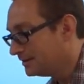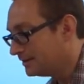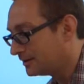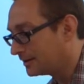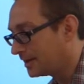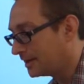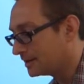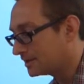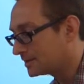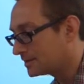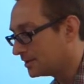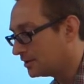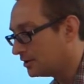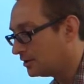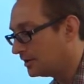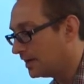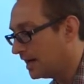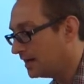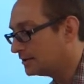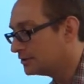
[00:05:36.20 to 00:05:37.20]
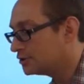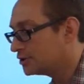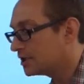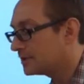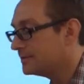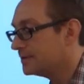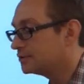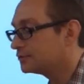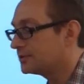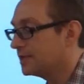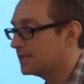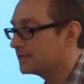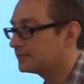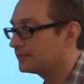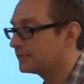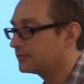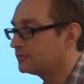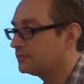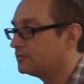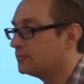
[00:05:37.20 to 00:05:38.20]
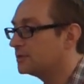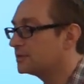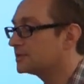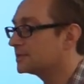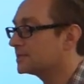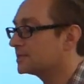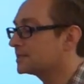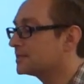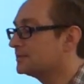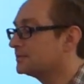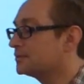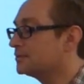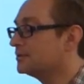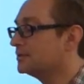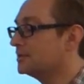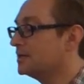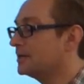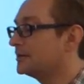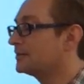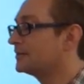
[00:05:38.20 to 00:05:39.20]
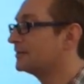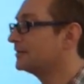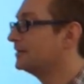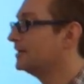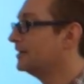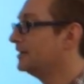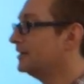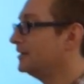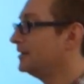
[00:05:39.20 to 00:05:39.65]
Okay, so energy can be transferred from one system to another.